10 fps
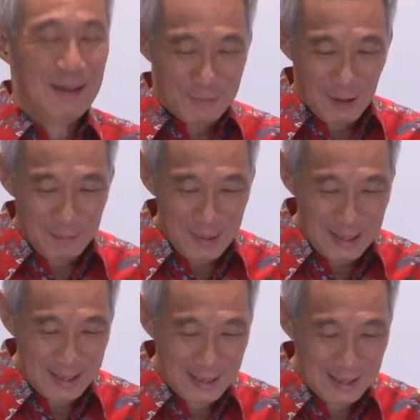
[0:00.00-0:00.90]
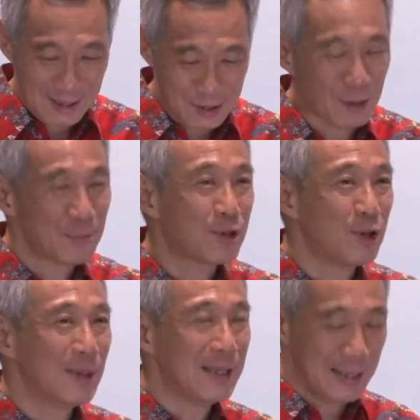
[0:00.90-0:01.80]
from being a shop
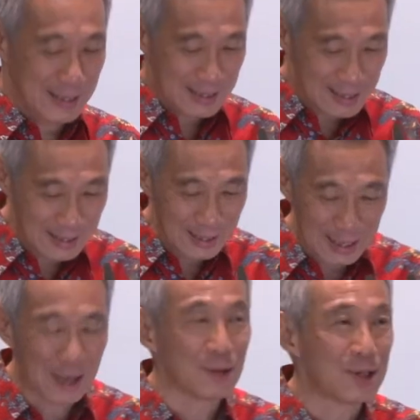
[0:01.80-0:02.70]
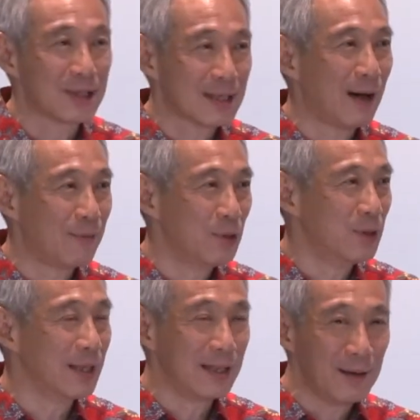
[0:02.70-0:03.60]
steward in the City Council Staff
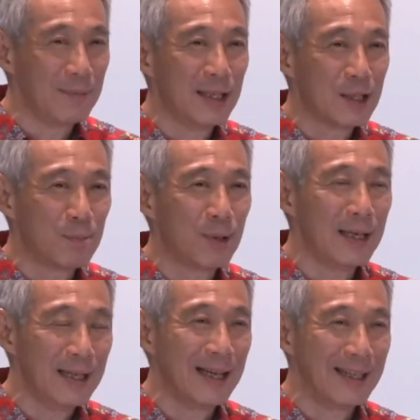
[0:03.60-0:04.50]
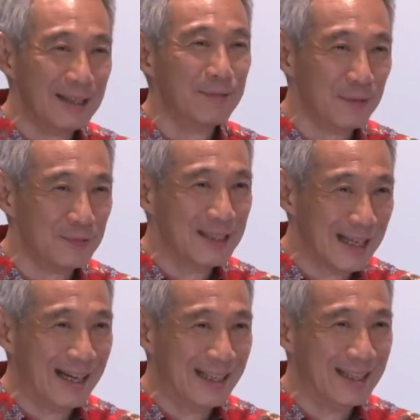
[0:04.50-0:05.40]
Union, that means
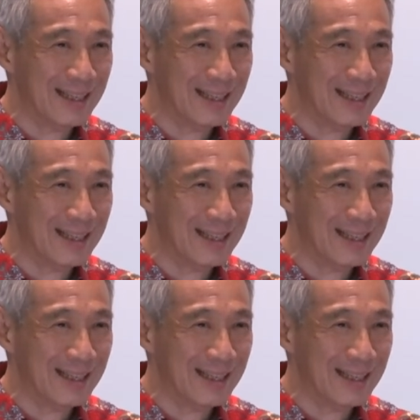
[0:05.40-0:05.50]
pre-1959,